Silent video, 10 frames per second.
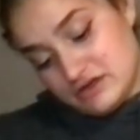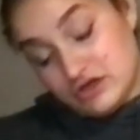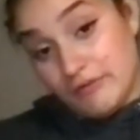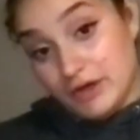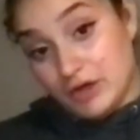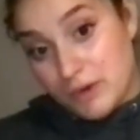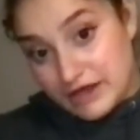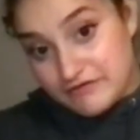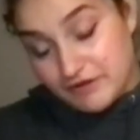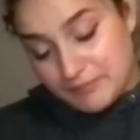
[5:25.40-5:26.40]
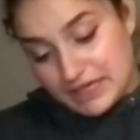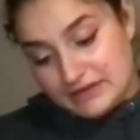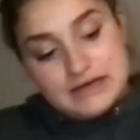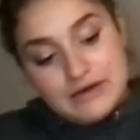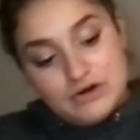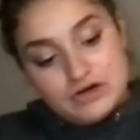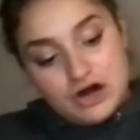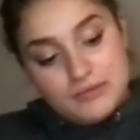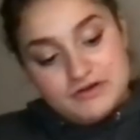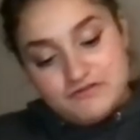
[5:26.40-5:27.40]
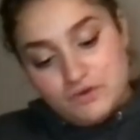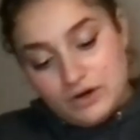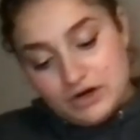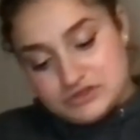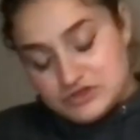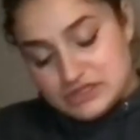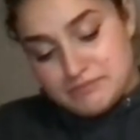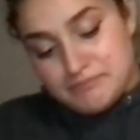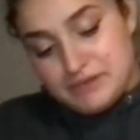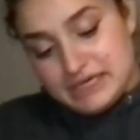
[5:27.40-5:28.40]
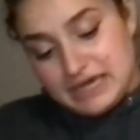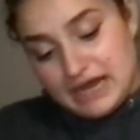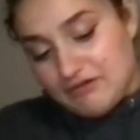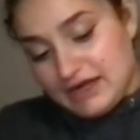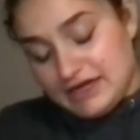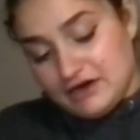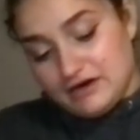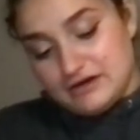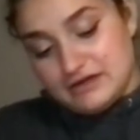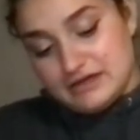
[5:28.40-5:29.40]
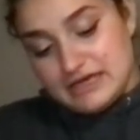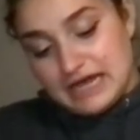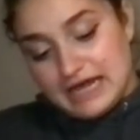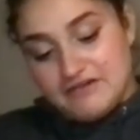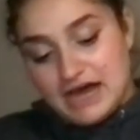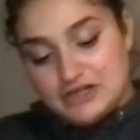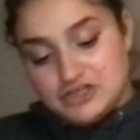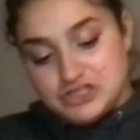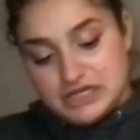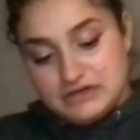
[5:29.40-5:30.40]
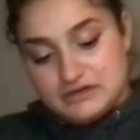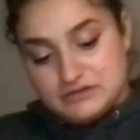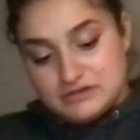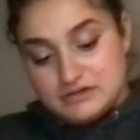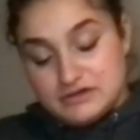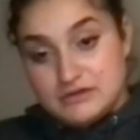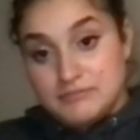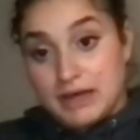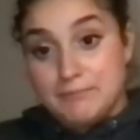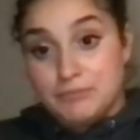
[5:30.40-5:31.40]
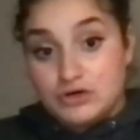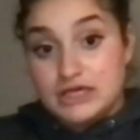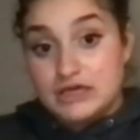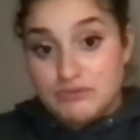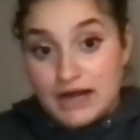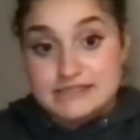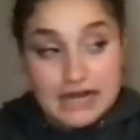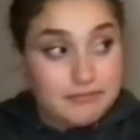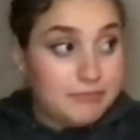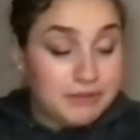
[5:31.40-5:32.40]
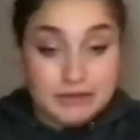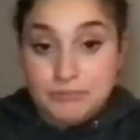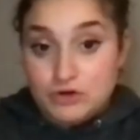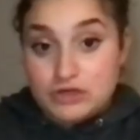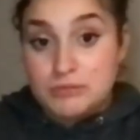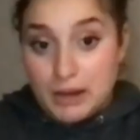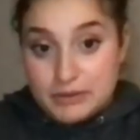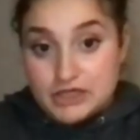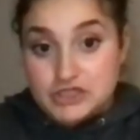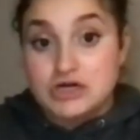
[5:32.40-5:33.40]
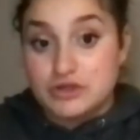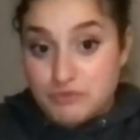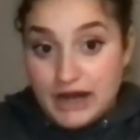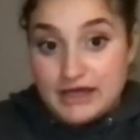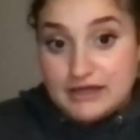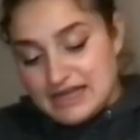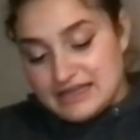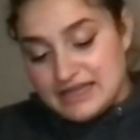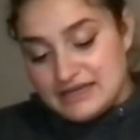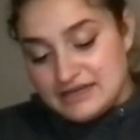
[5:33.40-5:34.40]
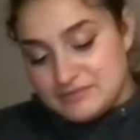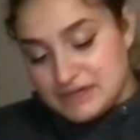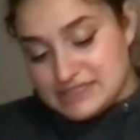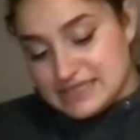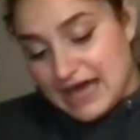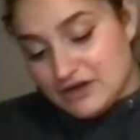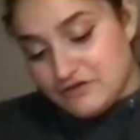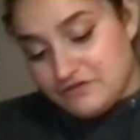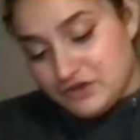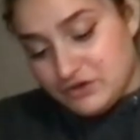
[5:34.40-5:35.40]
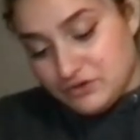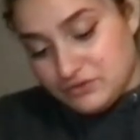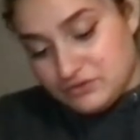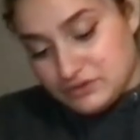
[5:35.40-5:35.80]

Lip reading: going away from me. Now on carbon 4, so this big guy right here, I have a hydrogen, my bulky right side, my big bulk of the population on the right. And then my scattered few